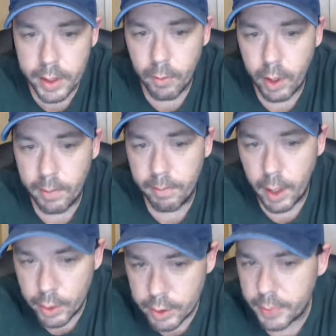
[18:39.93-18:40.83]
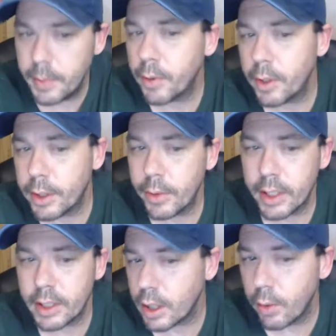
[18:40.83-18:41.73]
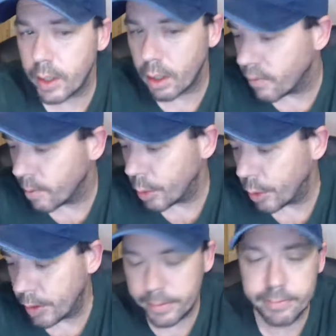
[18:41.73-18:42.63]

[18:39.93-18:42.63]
And what most people are doing is going overboard.